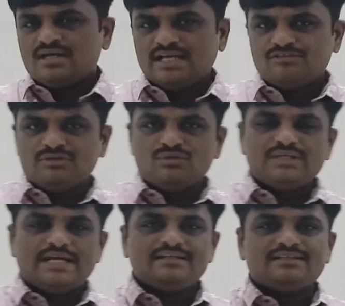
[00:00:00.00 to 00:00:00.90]
As we know
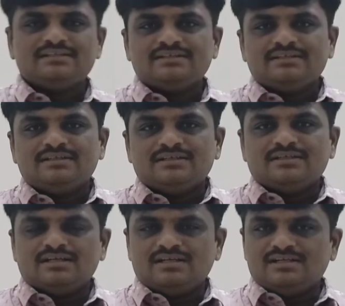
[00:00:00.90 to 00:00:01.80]
that
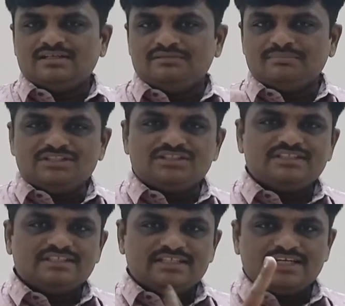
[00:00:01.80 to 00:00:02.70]
in
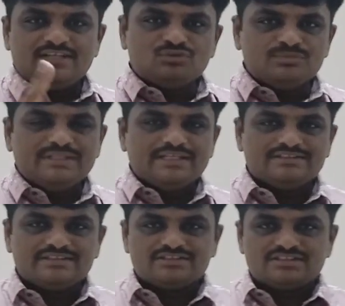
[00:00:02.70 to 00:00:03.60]
BJT there are two PN
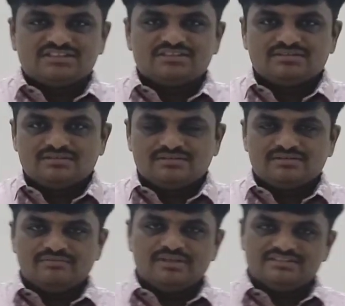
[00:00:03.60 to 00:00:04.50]
junctions.
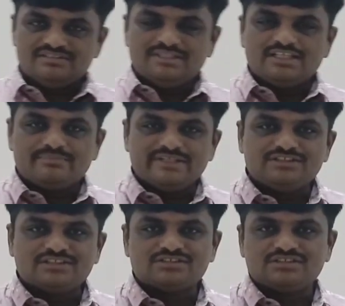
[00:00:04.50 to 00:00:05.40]
One is emitter
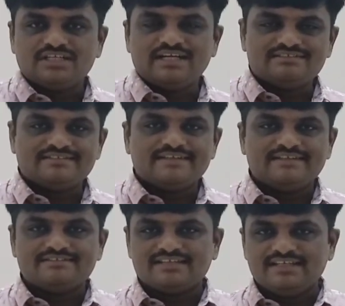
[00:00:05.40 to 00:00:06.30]
base junction and second
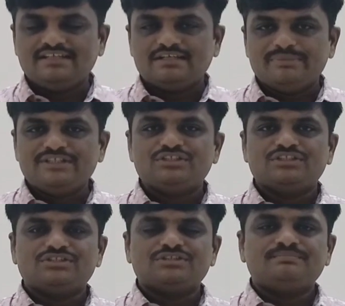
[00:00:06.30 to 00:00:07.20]
is collector base
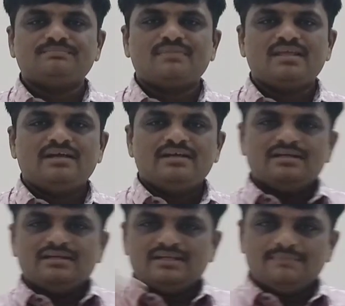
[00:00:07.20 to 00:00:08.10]
junction.
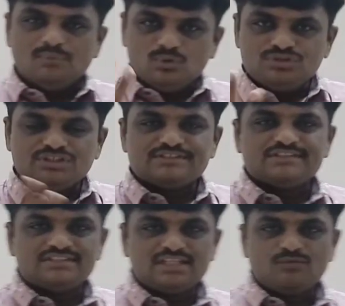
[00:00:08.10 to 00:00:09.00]
If both
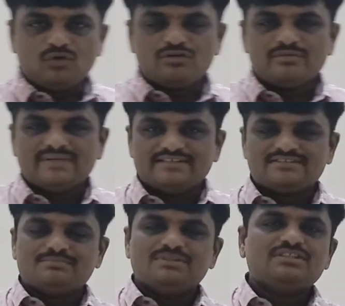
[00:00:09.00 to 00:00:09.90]
junctions are forward
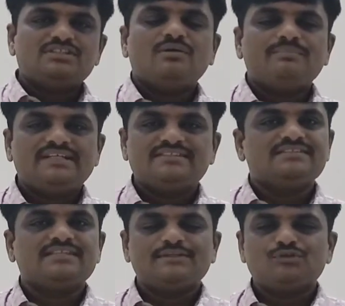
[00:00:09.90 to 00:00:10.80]
bias, BJT operates
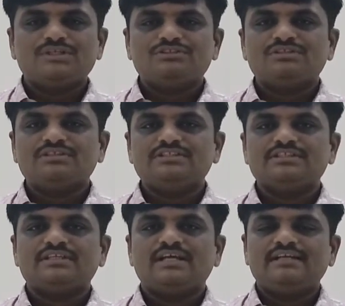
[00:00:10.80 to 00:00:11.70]
in saturation
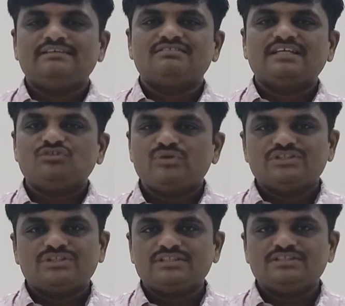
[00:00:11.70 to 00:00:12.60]
region, and in
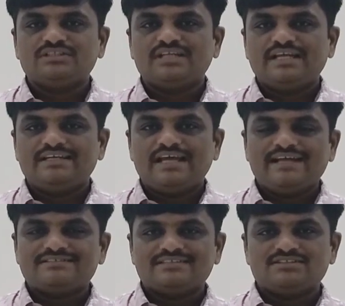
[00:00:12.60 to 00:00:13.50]
saturation region it
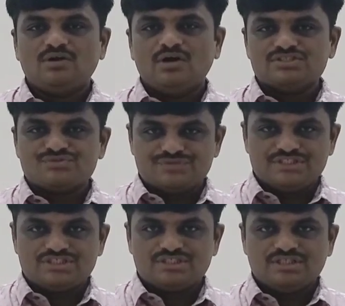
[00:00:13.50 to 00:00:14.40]
acts as a on
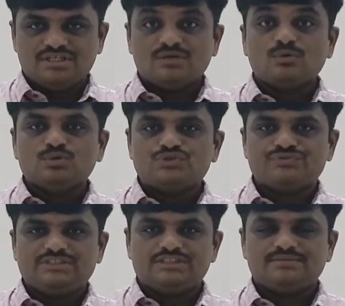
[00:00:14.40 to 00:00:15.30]
switch, close
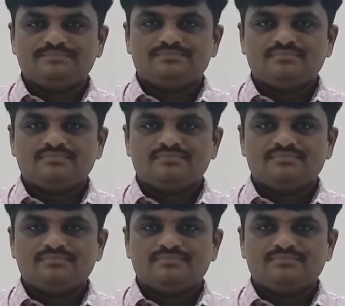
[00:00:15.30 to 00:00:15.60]
switch.